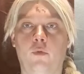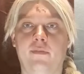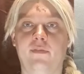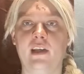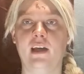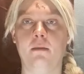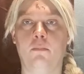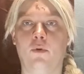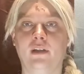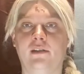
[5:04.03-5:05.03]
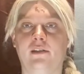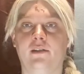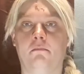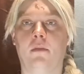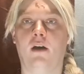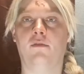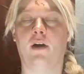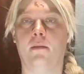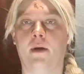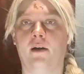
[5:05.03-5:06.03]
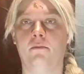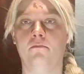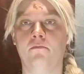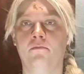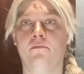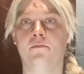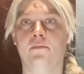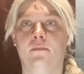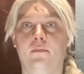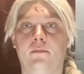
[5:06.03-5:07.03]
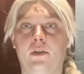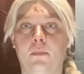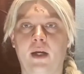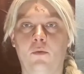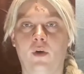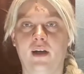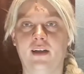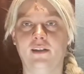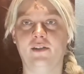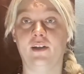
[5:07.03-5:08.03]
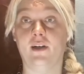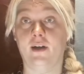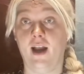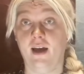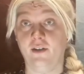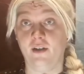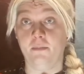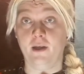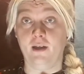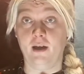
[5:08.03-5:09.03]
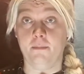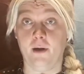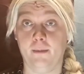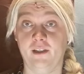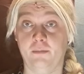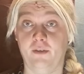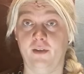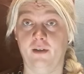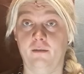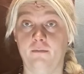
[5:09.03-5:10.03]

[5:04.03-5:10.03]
with the hit point system of armor, you might want to consider actually picking up armor smithing.